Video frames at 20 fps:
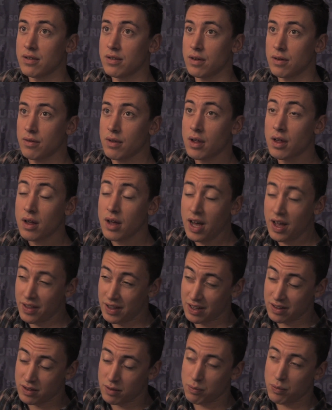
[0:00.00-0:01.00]
So I
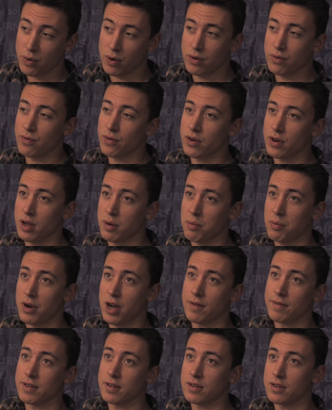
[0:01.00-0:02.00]
think it's important for
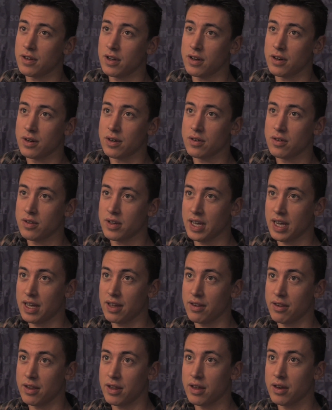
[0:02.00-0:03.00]
nonprofits to
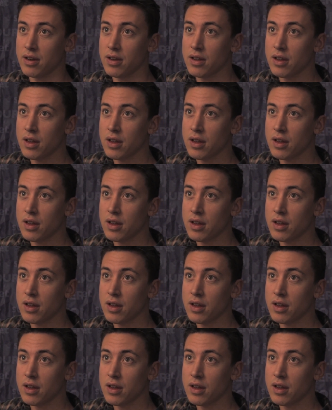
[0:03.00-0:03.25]
understand that,